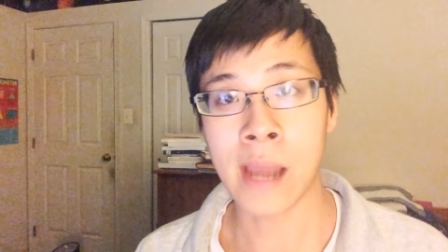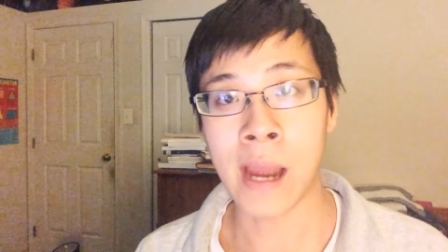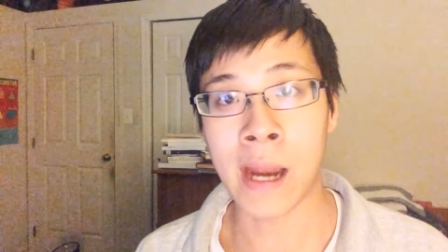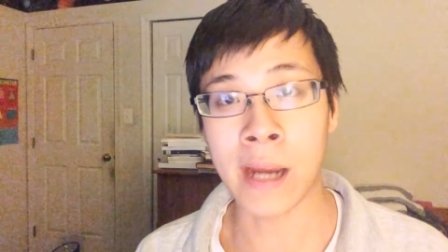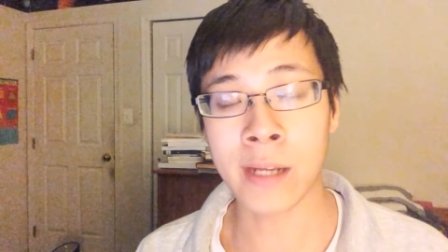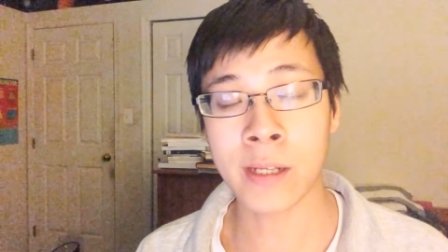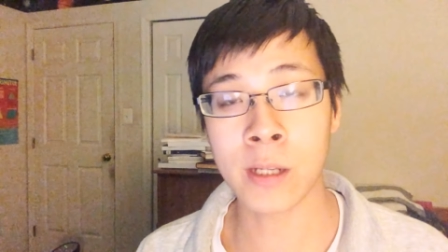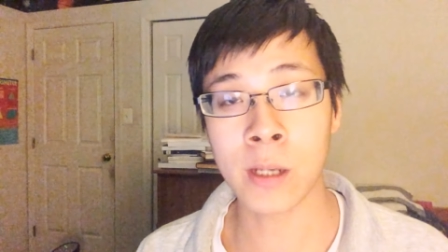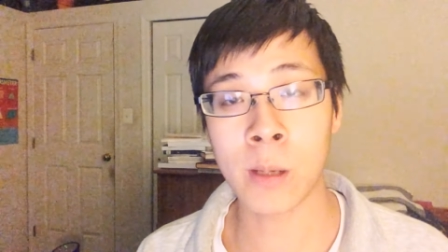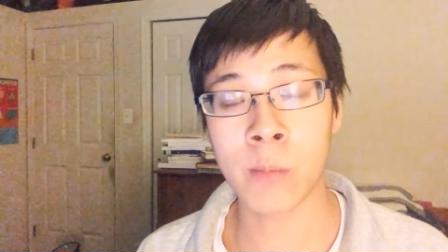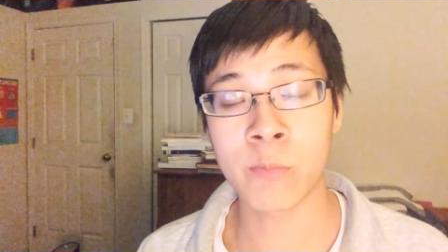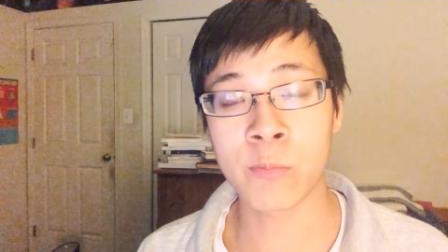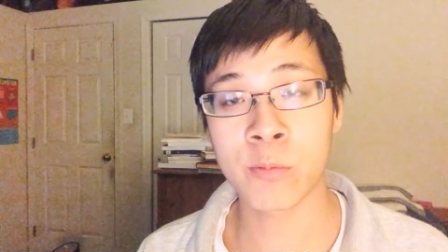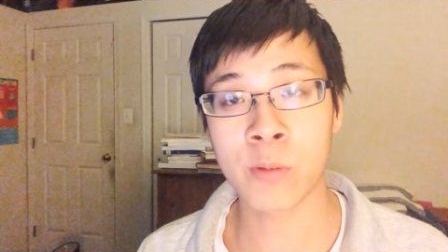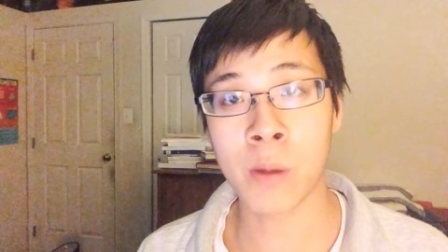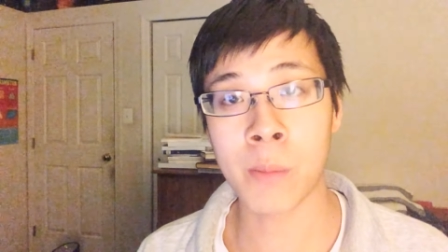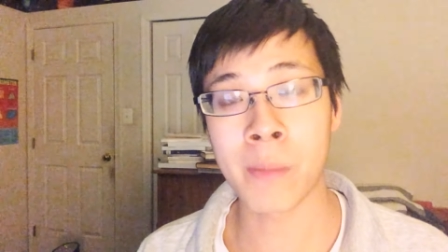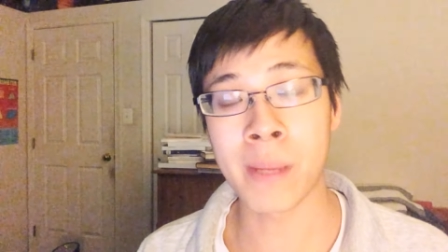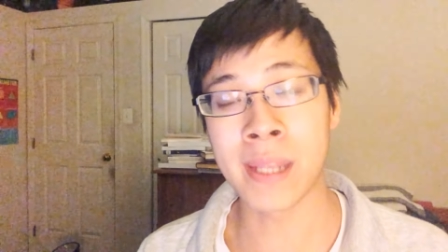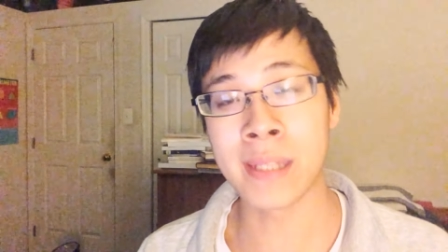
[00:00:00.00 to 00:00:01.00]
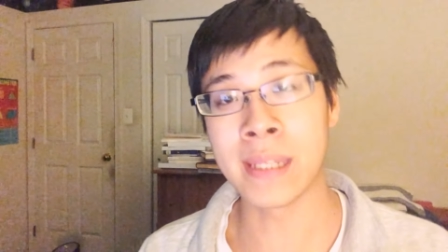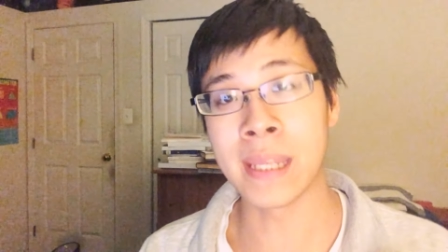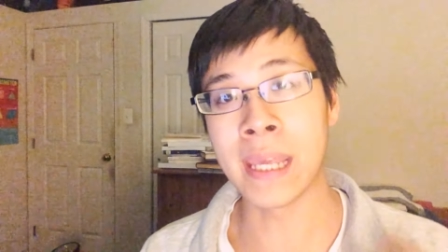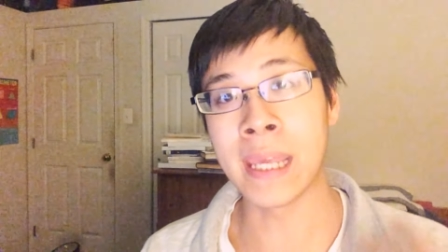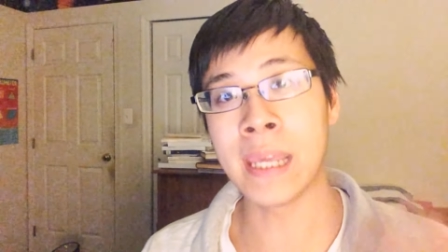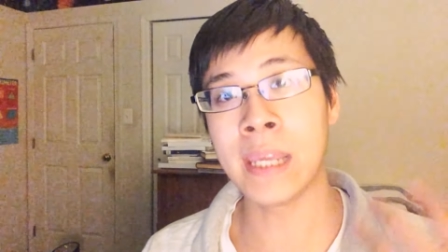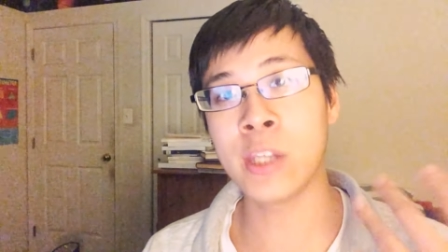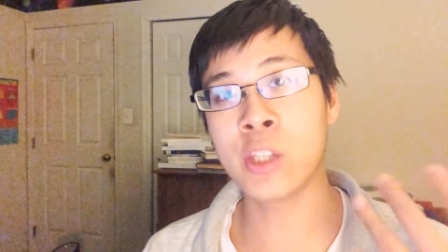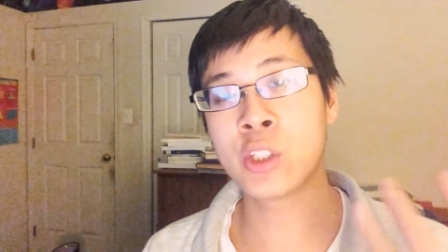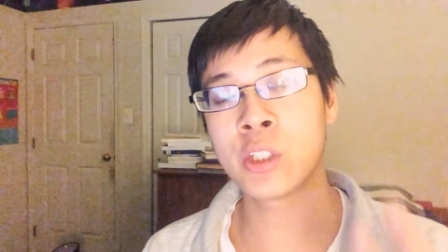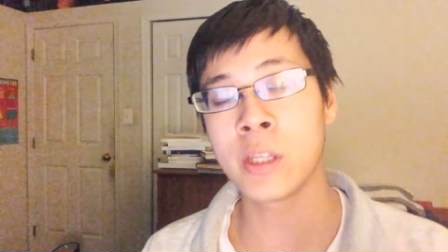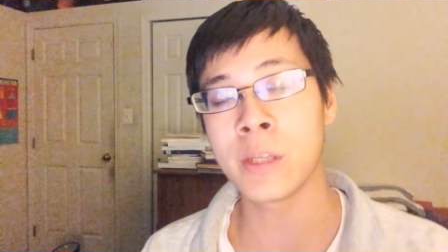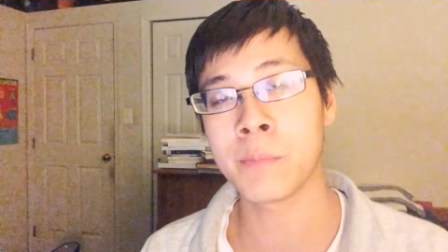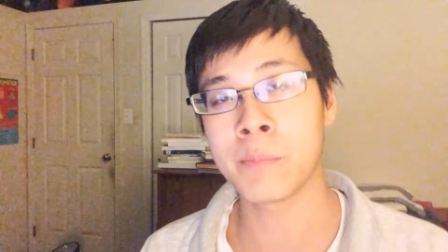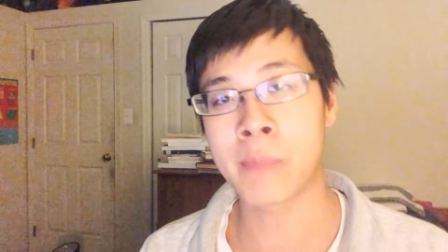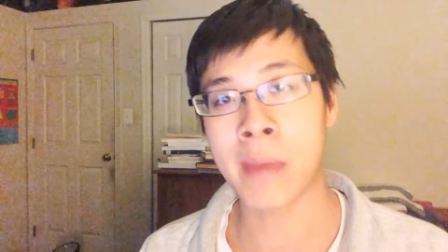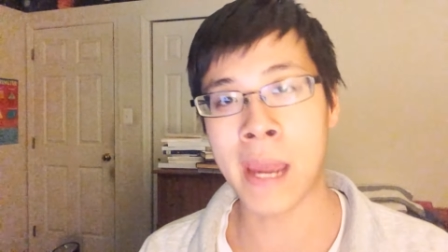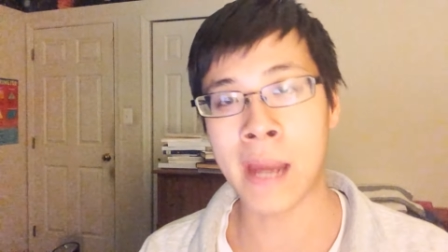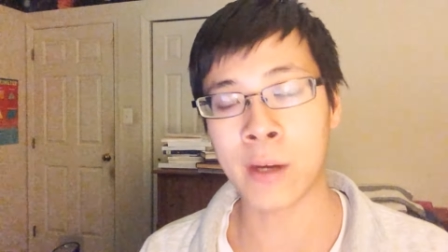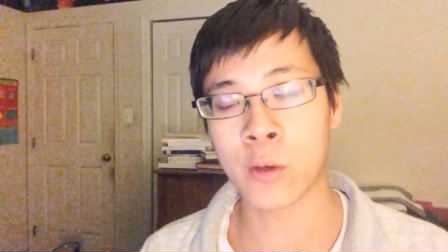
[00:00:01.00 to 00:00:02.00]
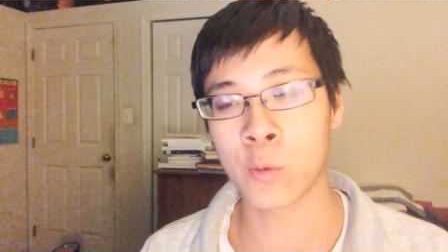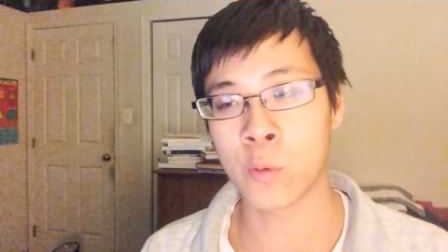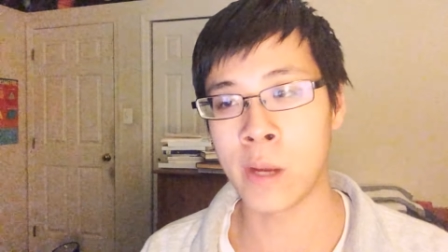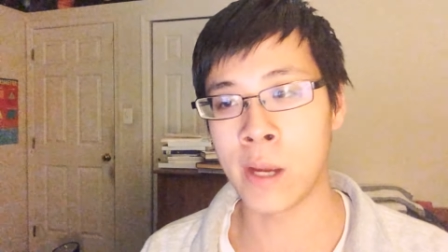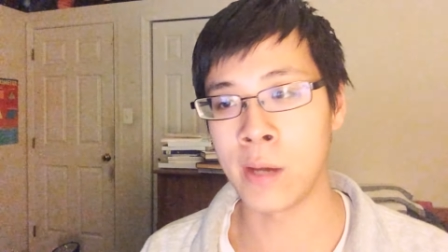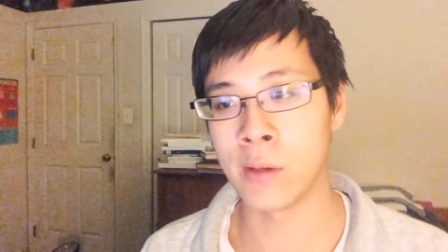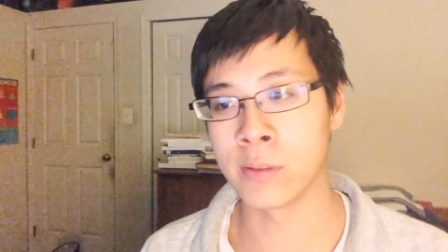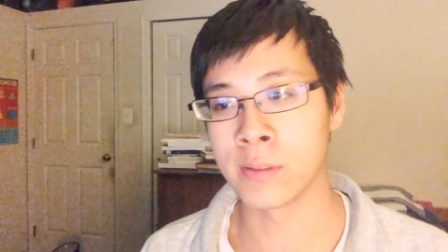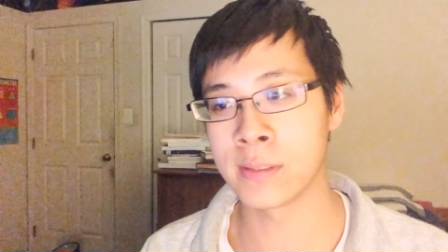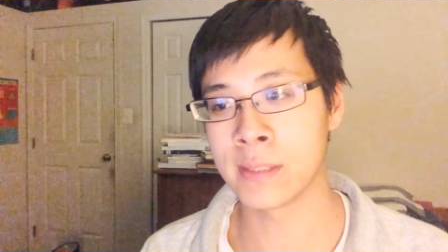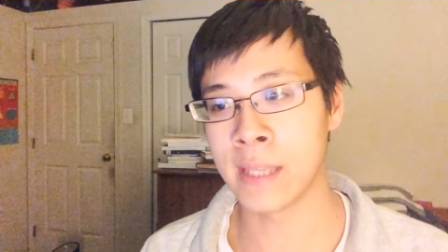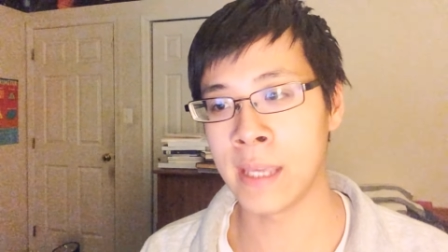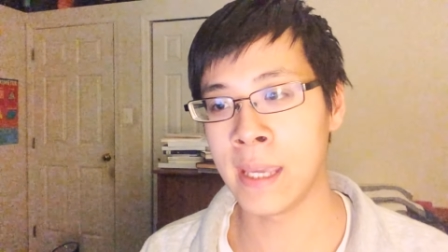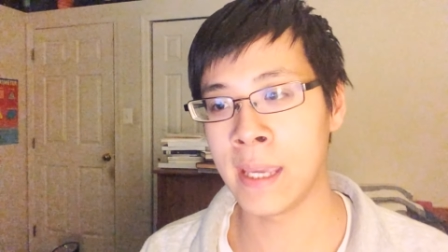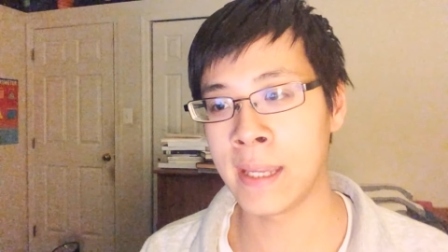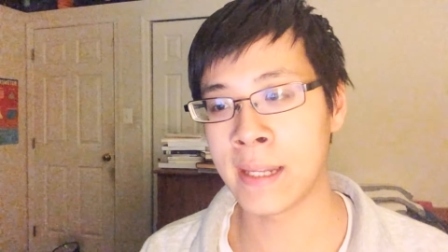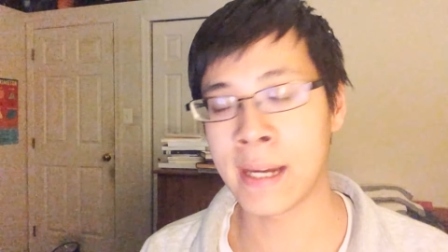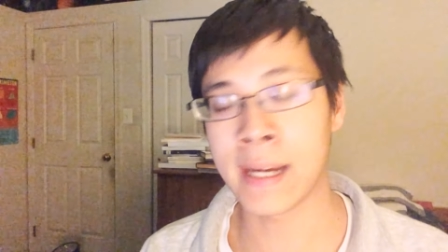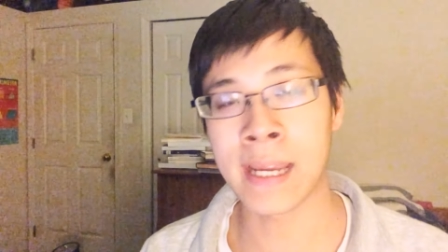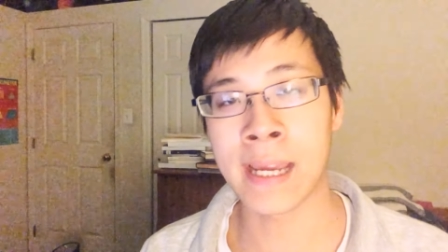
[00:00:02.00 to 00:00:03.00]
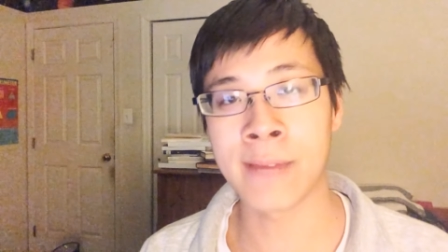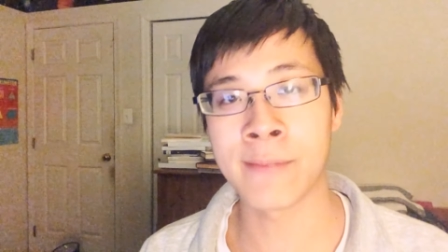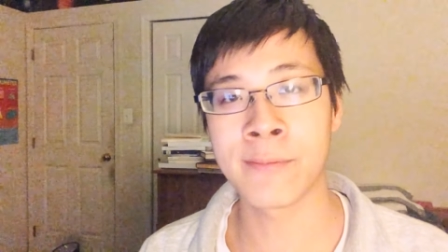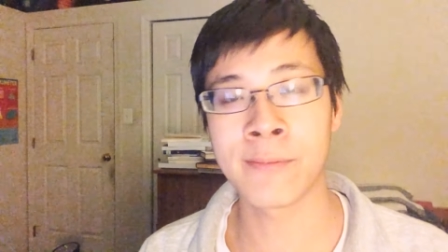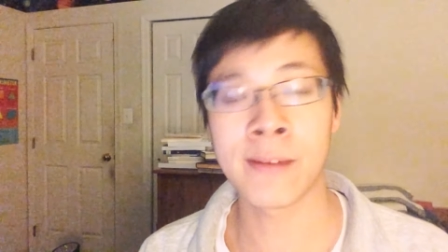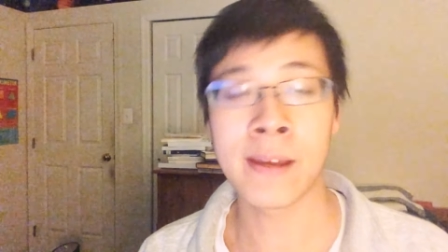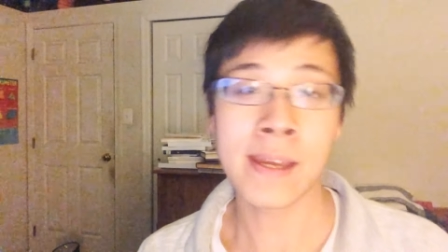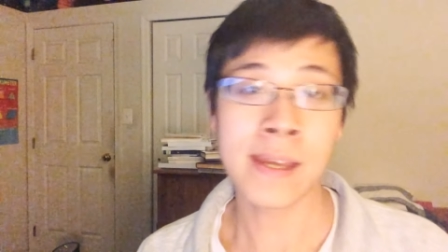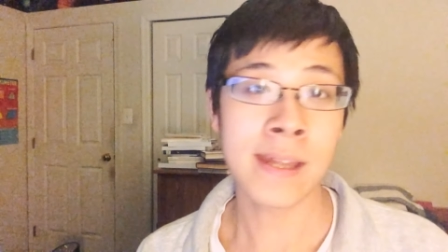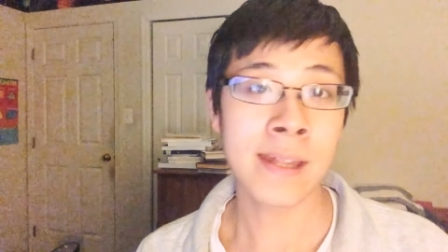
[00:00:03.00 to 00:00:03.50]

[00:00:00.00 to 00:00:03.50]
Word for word: I come from an Asian background and I have